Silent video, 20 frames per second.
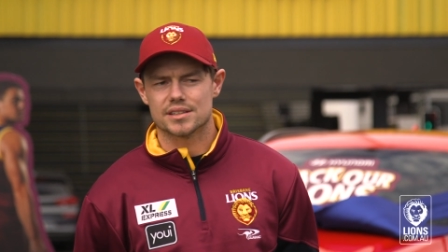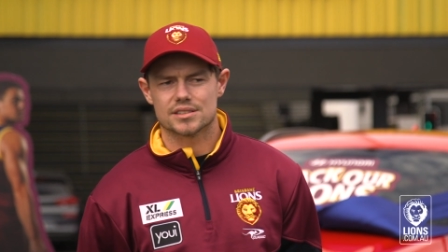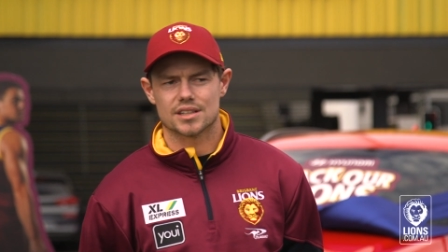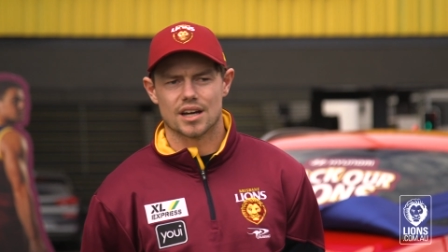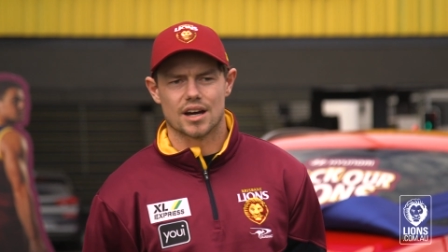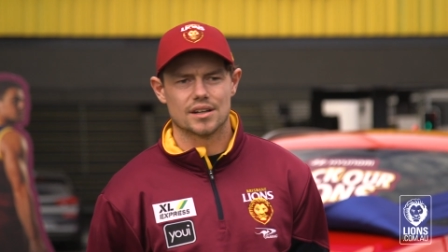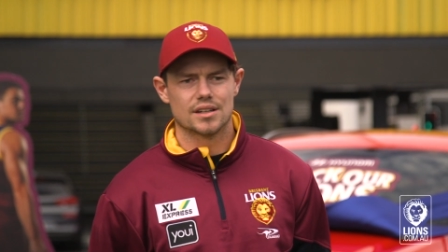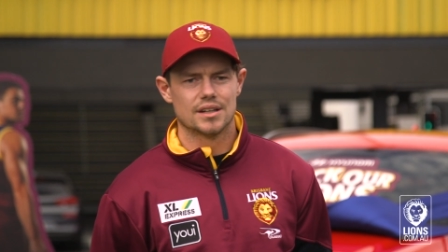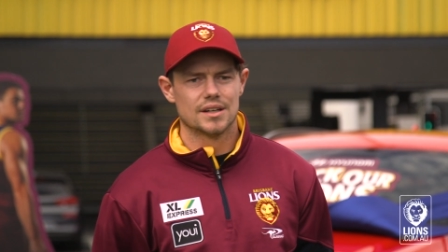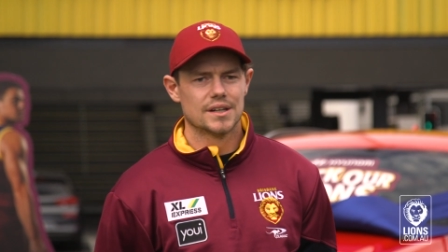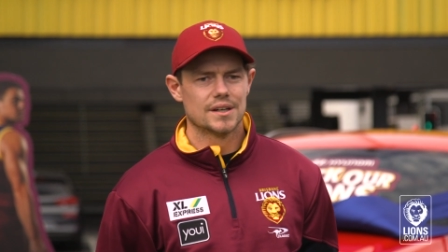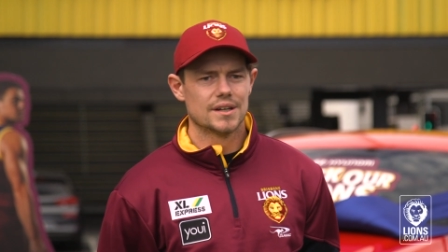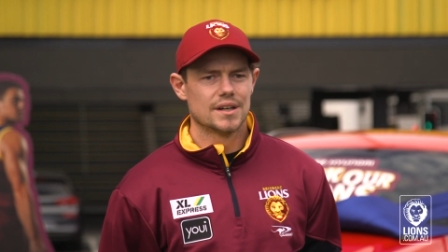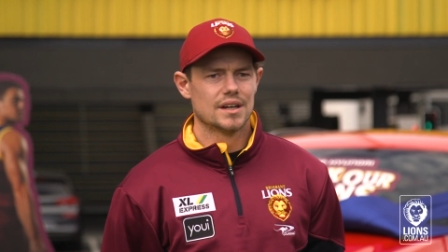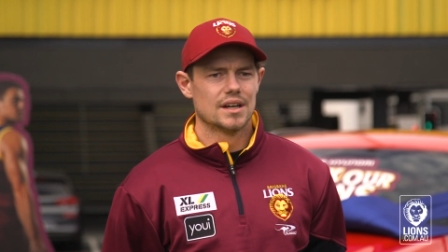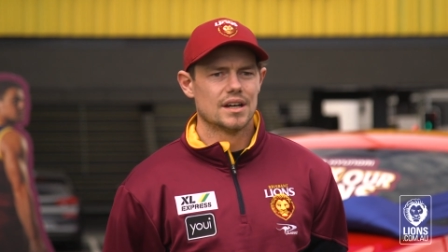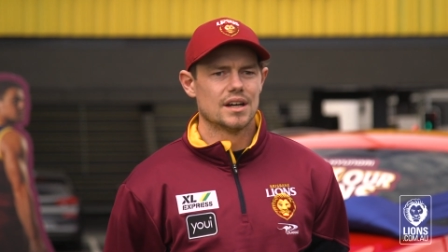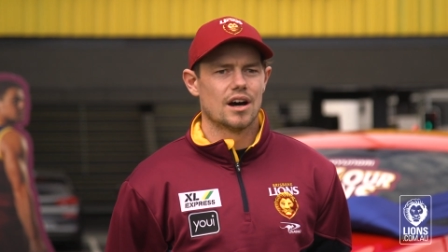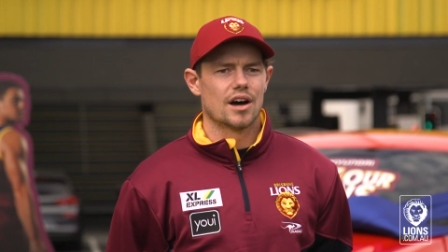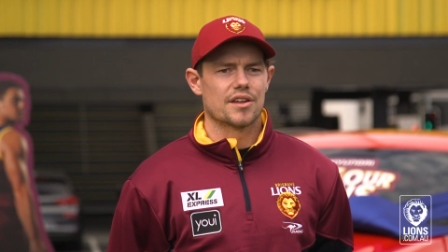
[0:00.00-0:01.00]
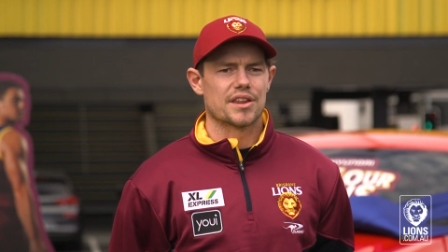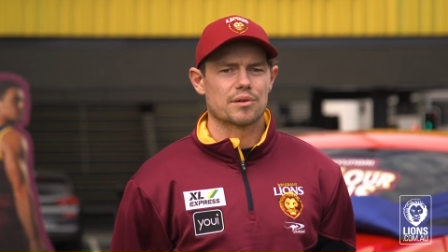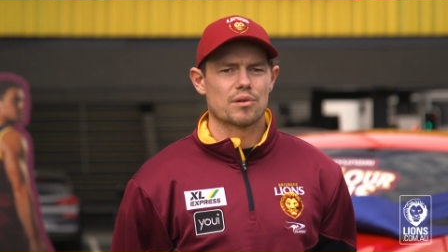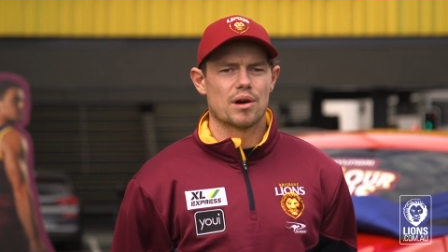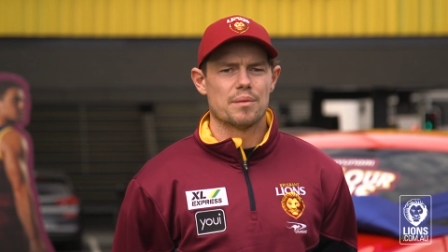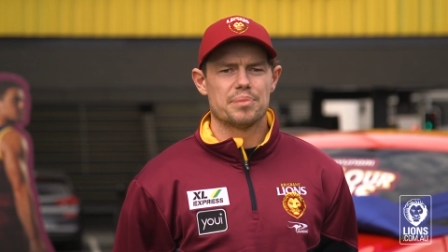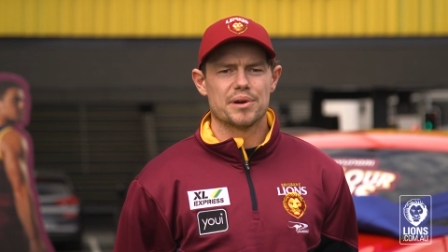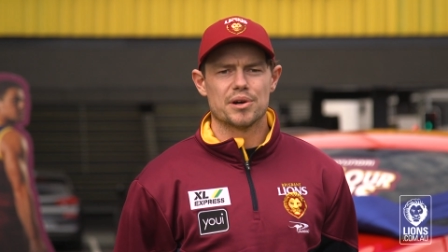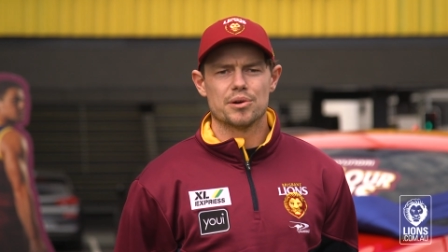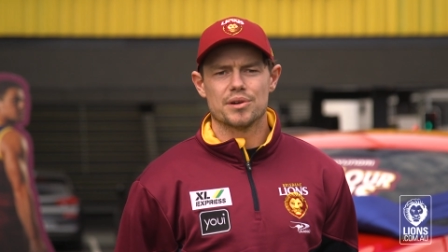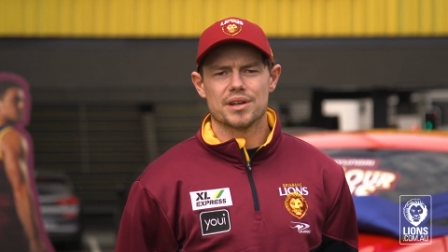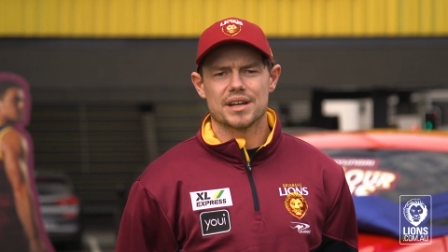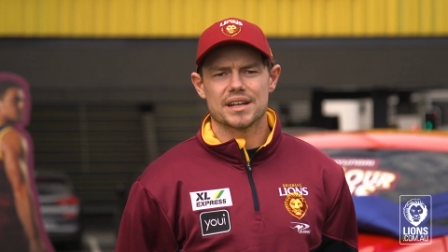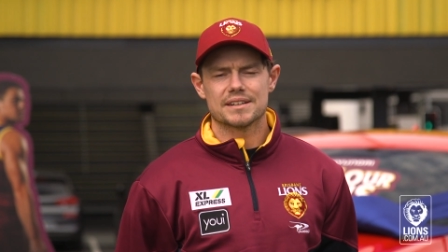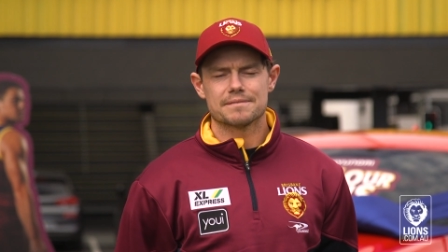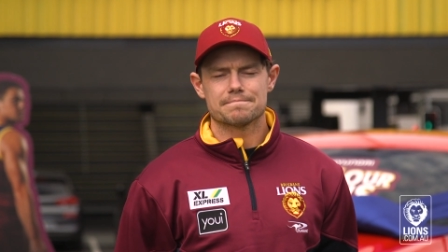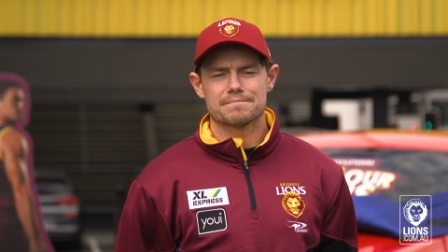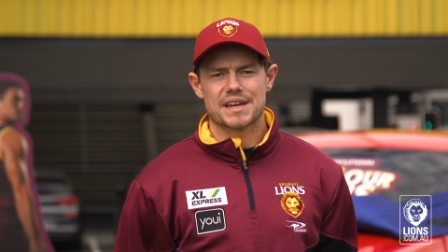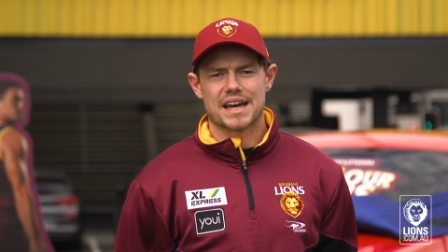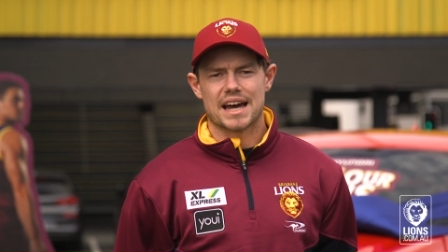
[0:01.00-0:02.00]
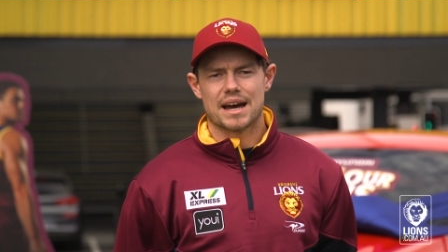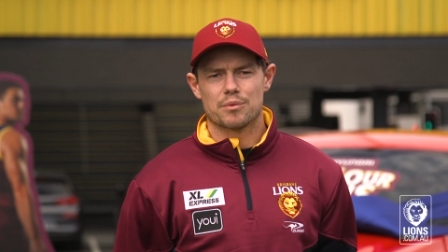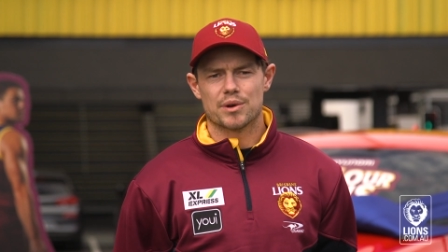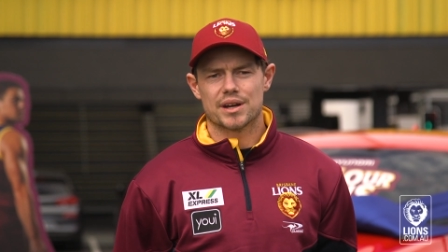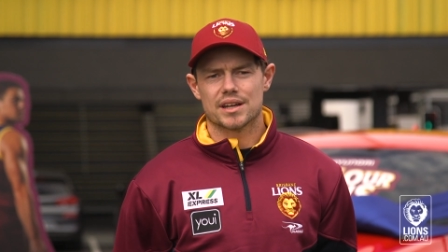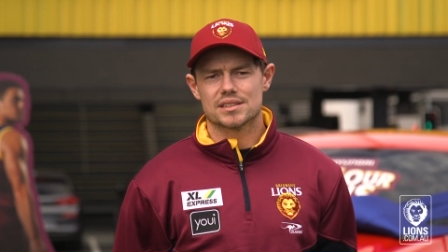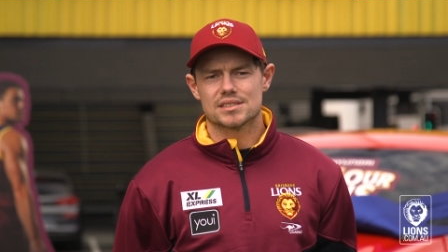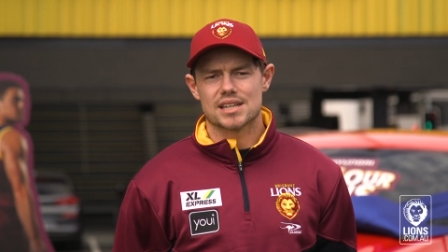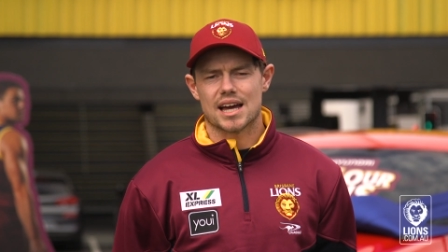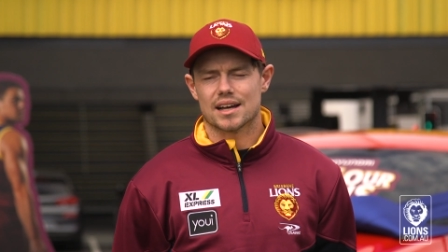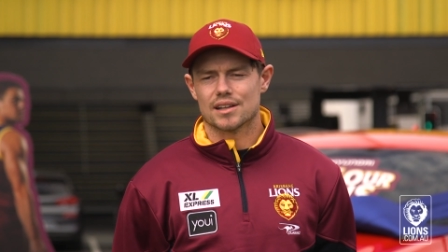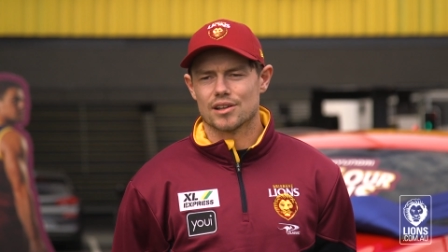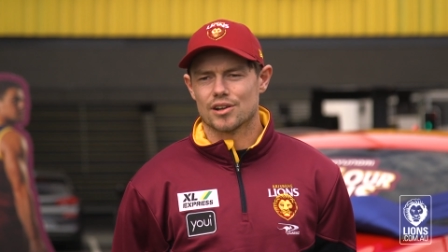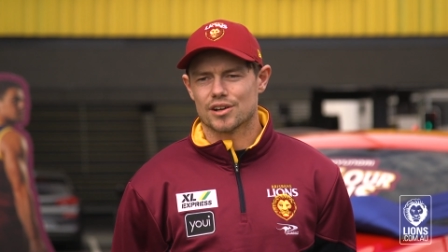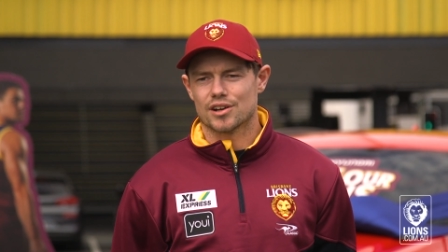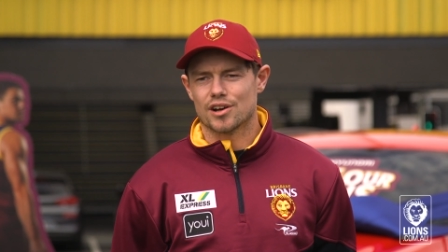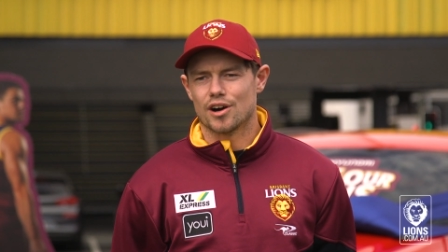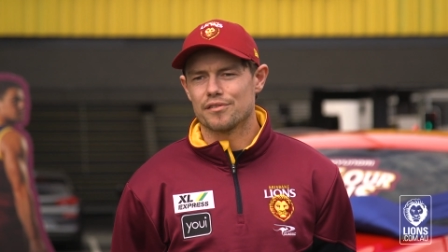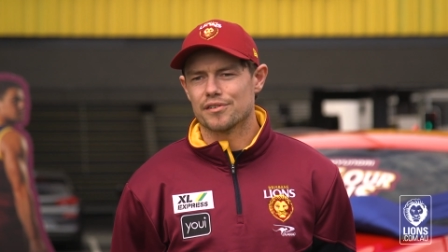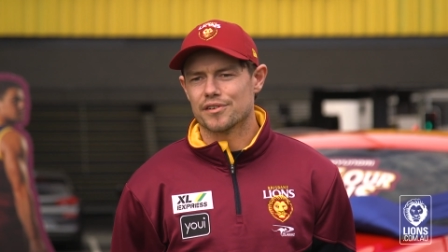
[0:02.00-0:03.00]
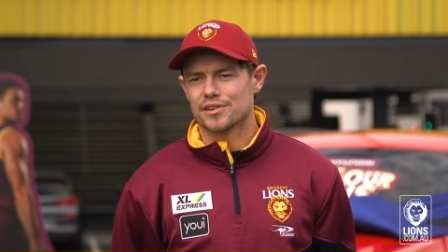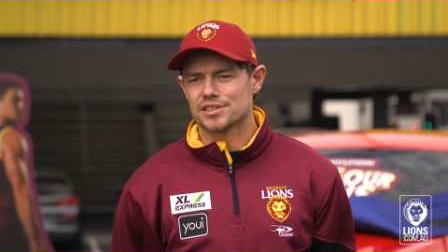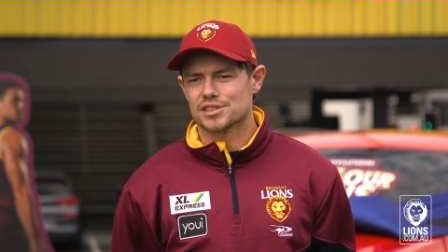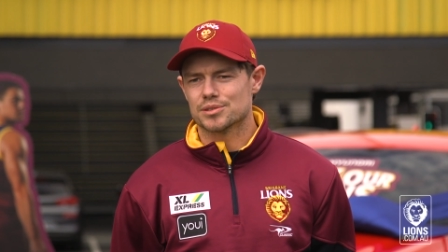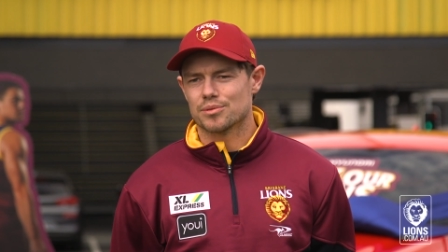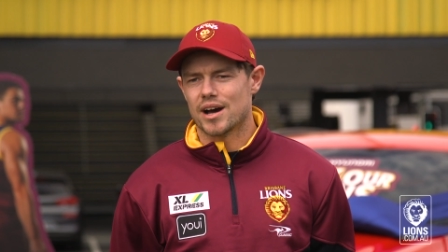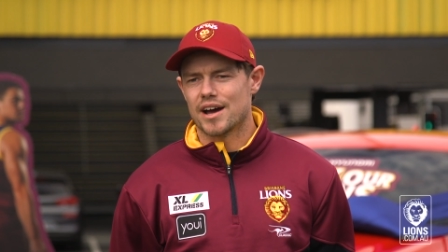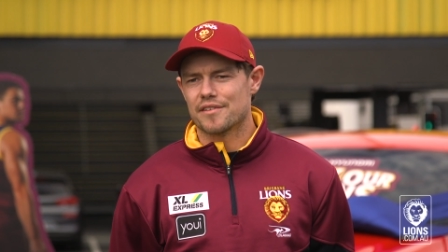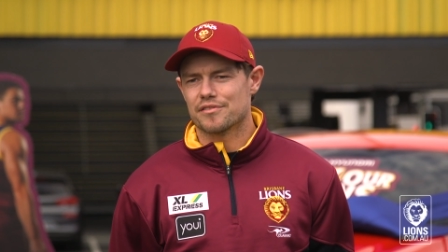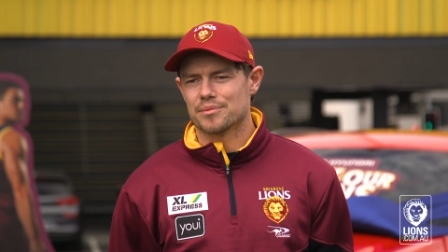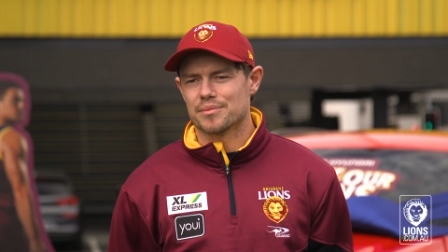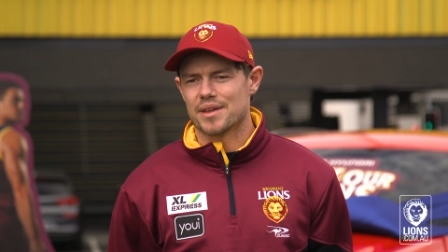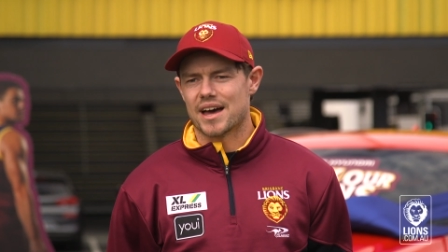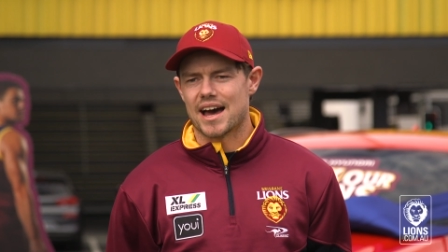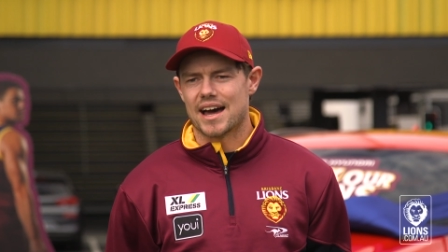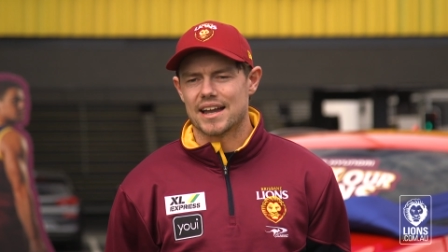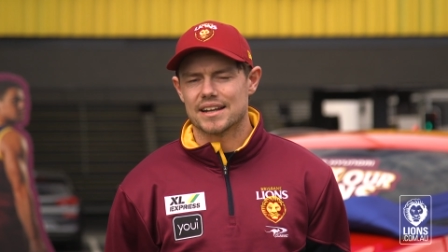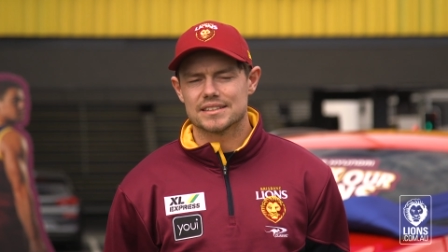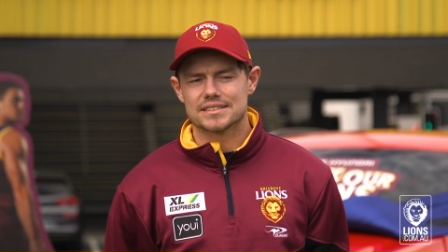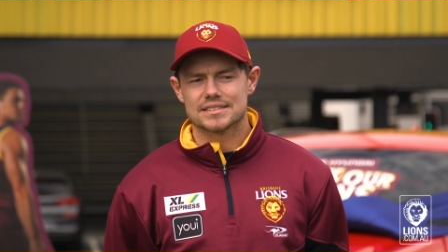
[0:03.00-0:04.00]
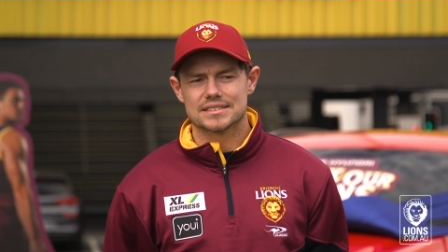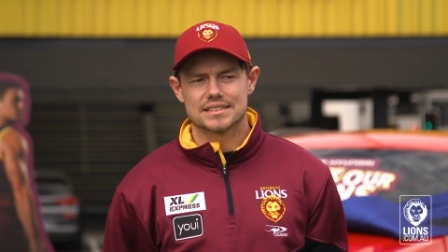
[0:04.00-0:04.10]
so I think we're building and we can take a lot of confidence away from that.